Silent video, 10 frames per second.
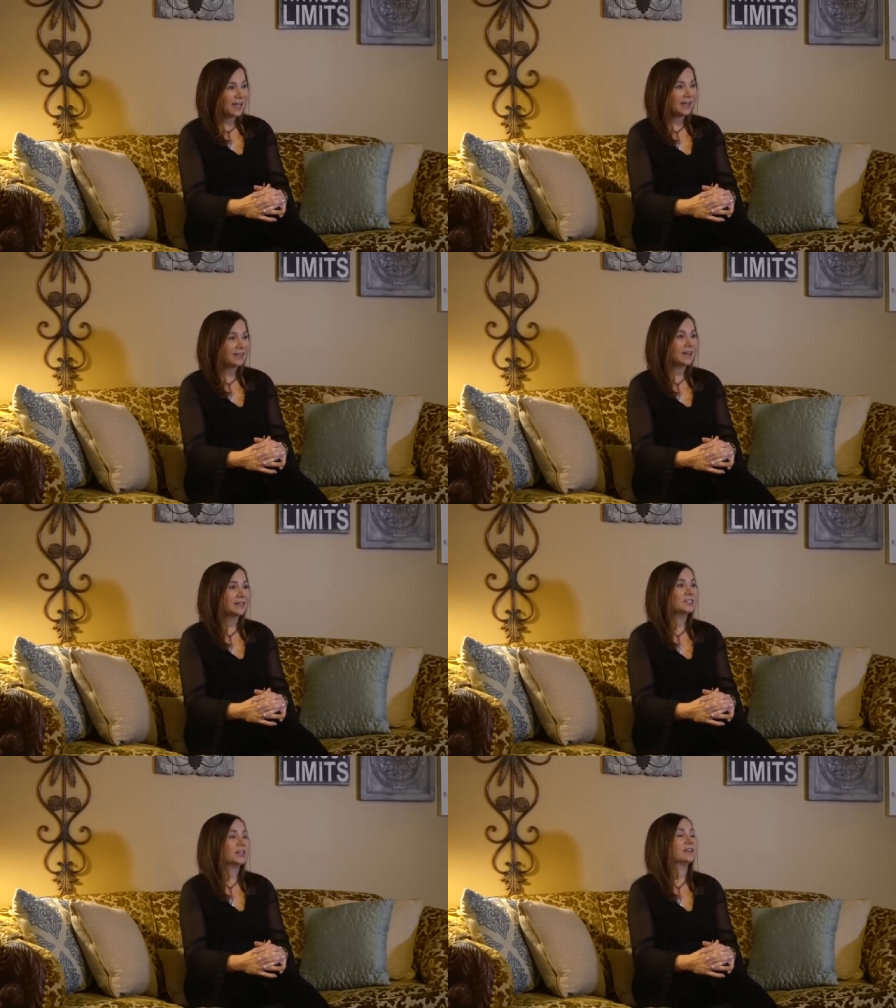and
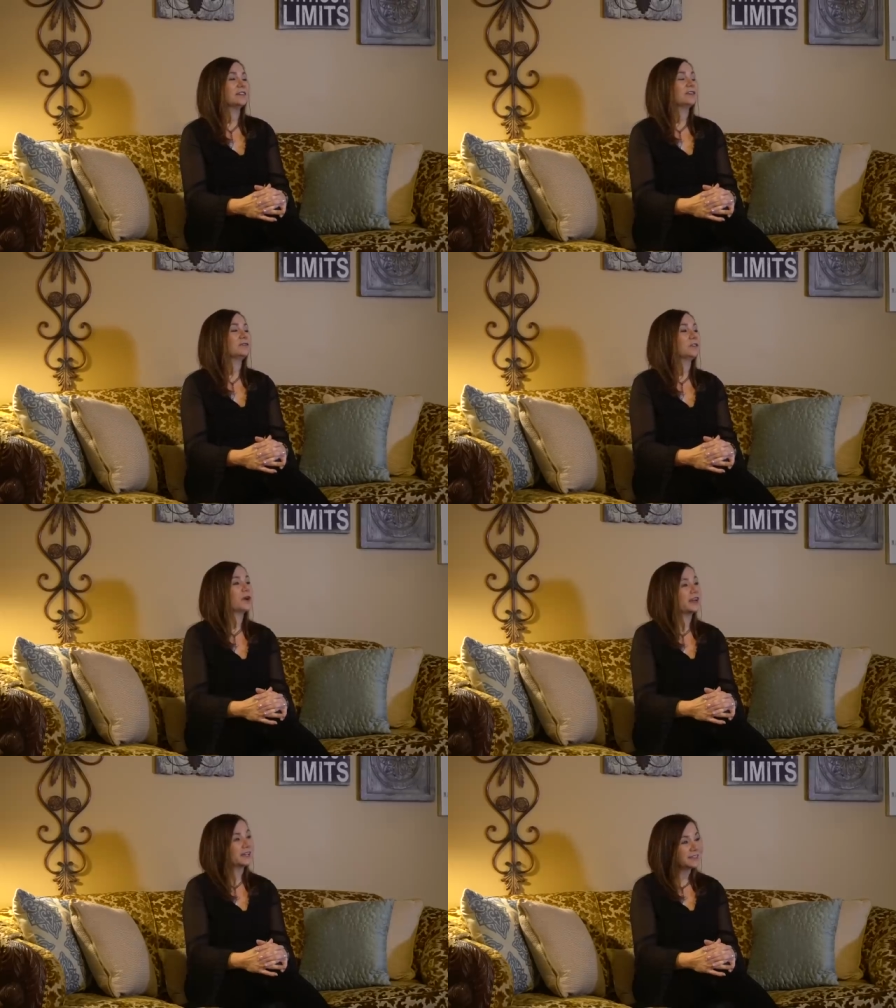I channel a
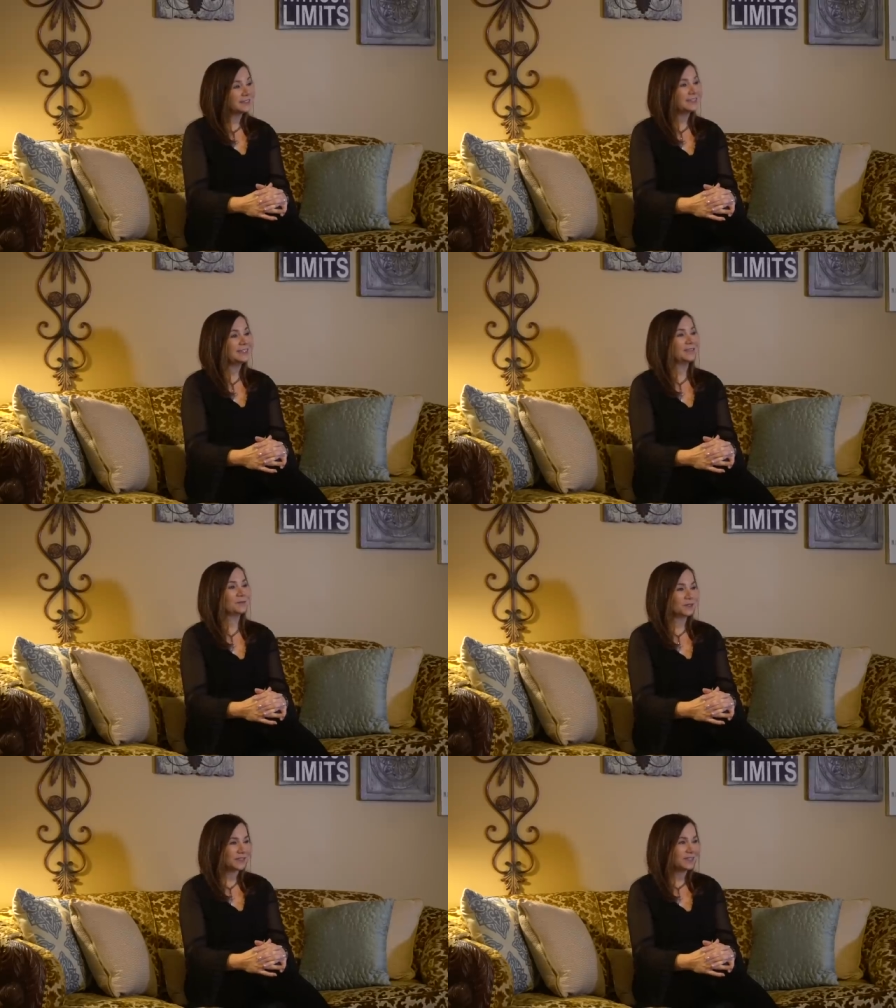variety of
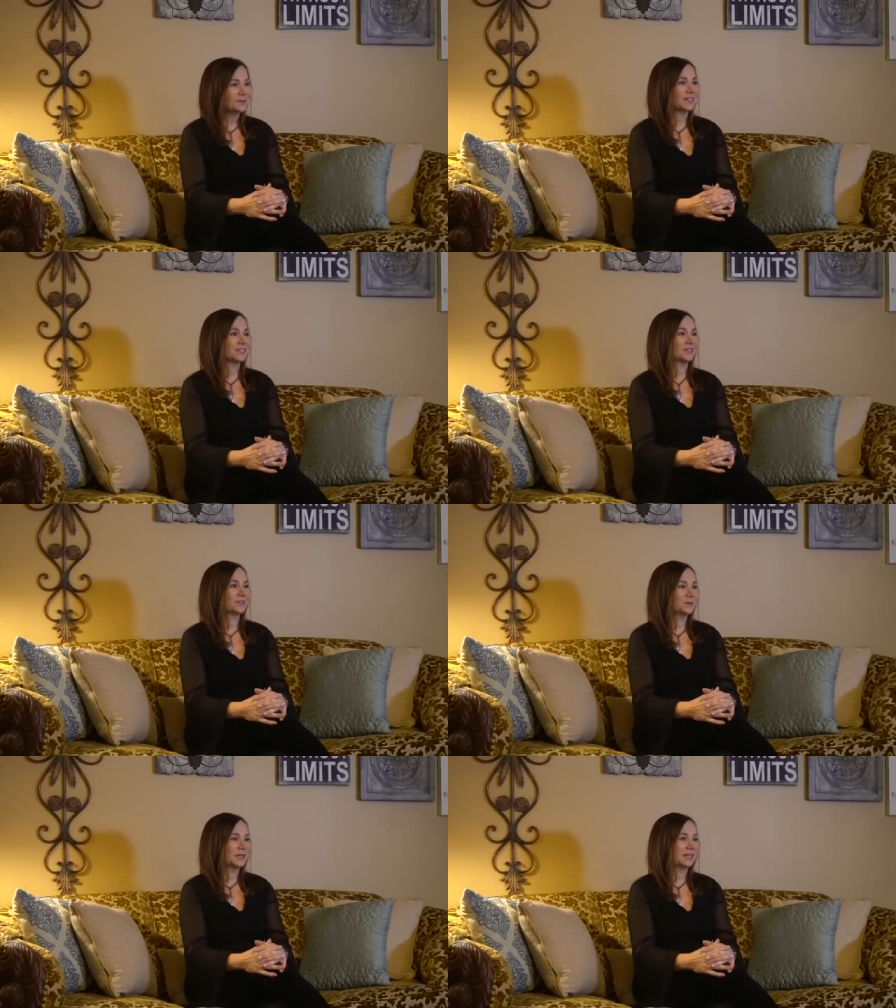
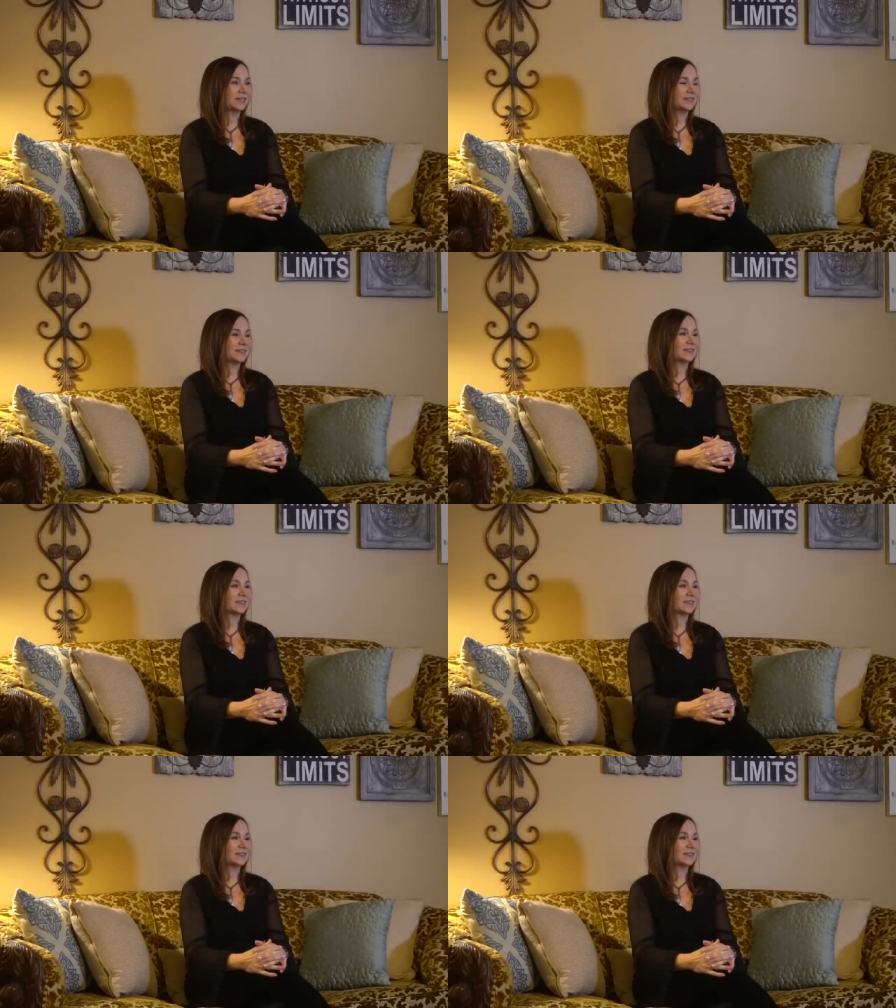multidimensional beings,